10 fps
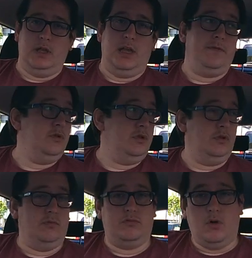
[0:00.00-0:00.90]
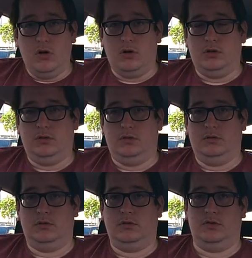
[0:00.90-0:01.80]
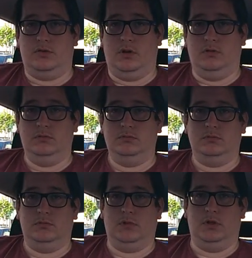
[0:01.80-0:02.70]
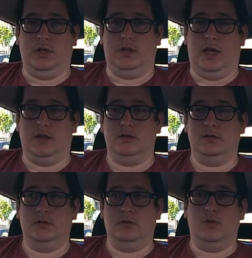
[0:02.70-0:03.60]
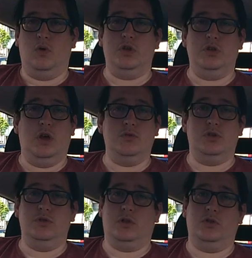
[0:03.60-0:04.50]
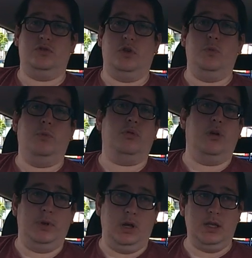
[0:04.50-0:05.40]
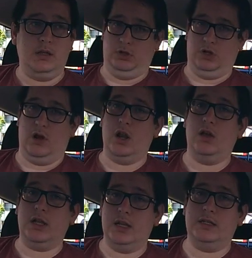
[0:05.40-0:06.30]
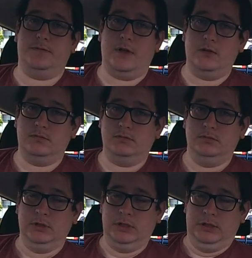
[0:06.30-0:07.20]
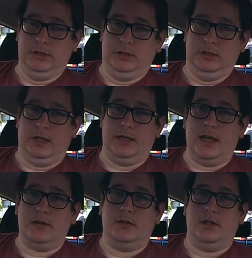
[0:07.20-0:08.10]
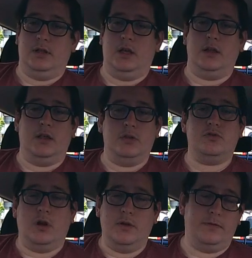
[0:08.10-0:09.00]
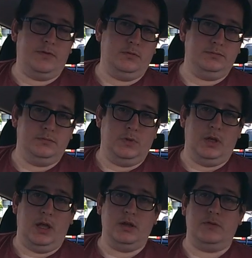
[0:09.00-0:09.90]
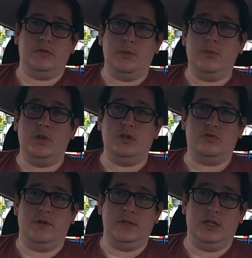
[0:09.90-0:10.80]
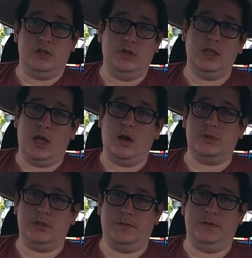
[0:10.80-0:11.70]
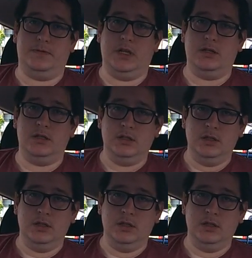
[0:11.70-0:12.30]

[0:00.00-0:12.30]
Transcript: If you do the wrong control, on the other hand, or you don't do the control properly, you're unlikely to fail. Again, another driver fault, and you have to remember in your driving test, you can get up to 15